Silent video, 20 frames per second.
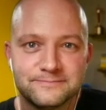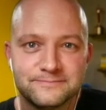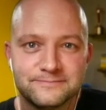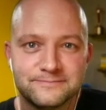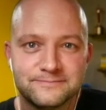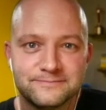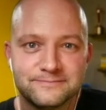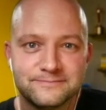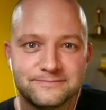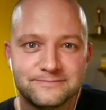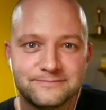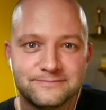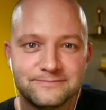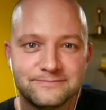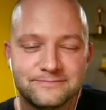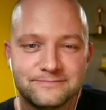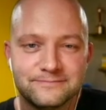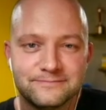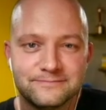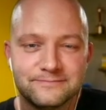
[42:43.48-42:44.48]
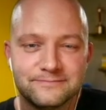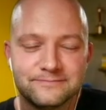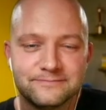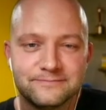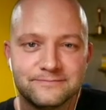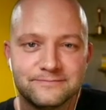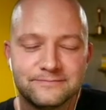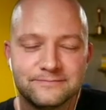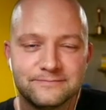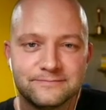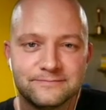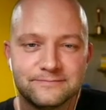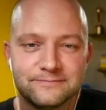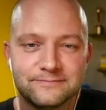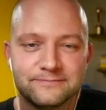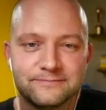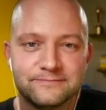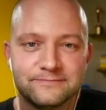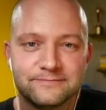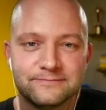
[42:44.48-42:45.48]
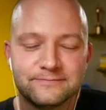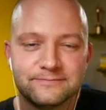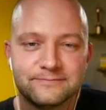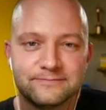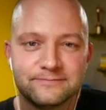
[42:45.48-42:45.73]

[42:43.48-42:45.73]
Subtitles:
The person shown says nothing.